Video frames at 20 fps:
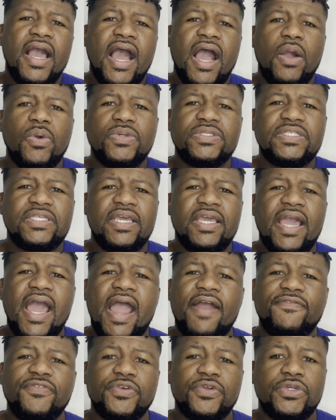I would say
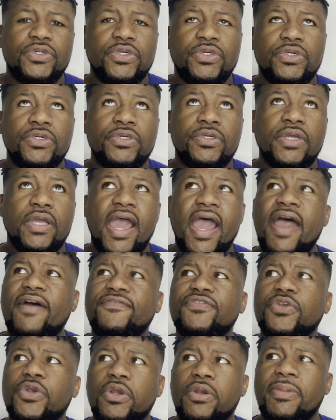
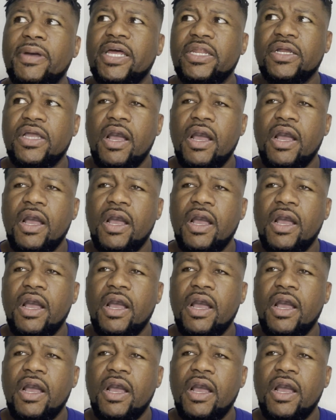after about